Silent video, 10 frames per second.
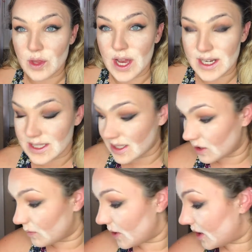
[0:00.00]
and it's
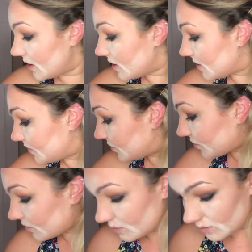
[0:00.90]
still burnt.
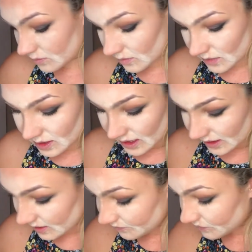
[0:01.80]

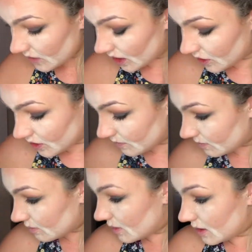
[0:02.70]
Like, I couldn't,
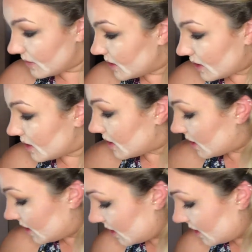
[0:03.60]
it's just